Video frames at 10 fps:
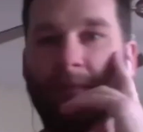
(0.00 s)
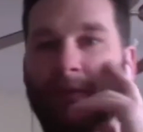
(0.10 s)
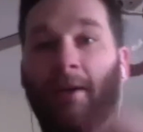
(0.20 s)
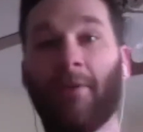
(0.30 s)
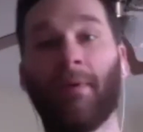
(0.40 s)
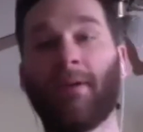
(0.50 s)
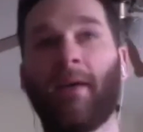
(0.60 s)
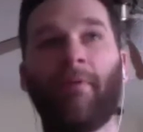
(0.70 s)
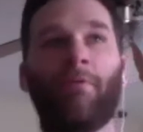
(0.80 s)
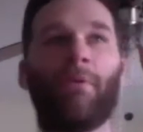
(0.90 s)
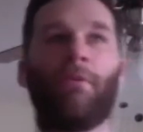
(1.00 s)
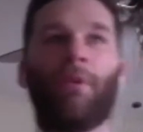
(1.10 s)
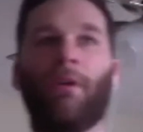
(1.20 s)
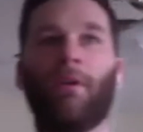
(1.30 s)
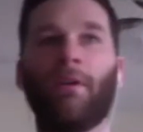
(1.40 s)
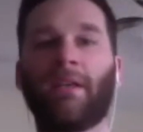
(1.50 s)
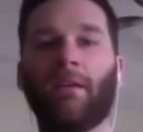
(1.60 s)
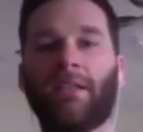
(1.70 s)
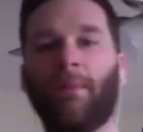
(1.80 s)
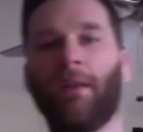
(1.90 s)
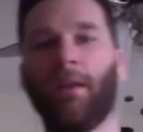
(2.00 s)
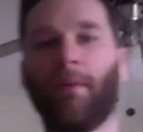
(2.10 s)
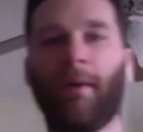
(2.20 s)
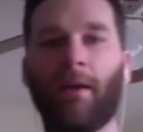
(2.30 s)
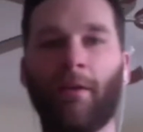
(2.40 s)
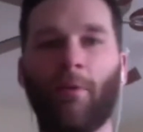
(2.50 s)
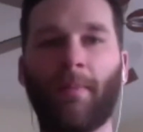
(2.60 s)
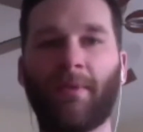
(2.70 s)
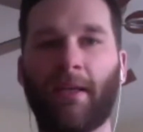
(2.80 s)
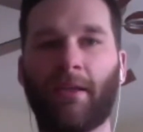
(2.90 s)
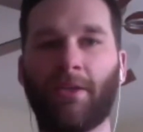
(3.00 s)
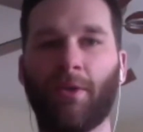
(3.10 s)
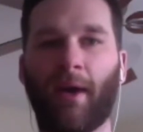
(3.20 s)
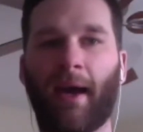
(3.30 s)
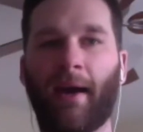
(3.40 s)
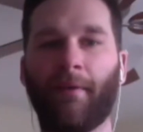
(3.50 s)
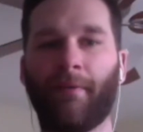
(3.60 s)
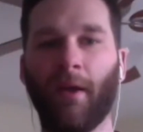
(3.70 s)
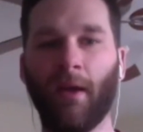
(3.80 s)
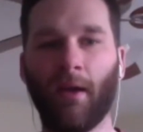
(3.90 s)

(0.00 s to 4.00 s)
You've been diving in really, really hard. Tell me a little bit about the website that you have.